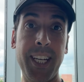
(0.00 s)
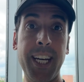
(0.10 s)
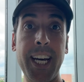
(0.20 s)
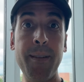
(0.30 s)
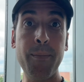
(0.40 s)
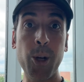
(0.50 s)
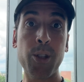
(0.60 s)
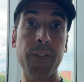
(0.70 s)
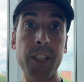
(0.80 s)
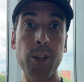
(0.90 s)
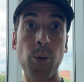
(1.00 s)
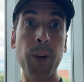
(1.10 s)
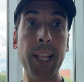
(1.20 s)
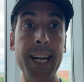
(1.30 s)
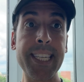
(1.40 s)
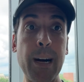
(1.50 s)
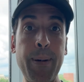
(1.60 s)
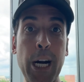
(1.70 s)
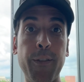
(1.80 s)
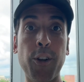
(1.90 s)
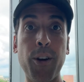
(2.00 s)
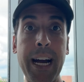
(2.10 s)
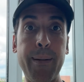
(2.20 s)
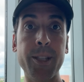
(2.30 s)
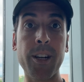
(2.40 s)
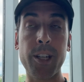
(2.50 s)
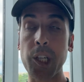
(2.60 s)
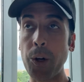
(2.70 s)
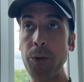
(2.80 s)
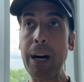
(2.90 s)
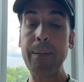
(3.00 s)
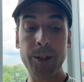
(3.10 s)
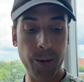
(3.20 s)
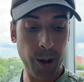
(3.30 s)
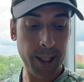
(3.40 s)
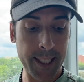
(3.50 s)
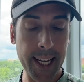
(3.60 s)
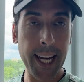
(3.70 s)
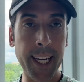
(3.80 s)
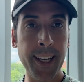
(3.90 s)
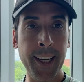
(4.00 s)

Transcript: And most of us don't realize how powerful our habits are. Tony Robbins would always say,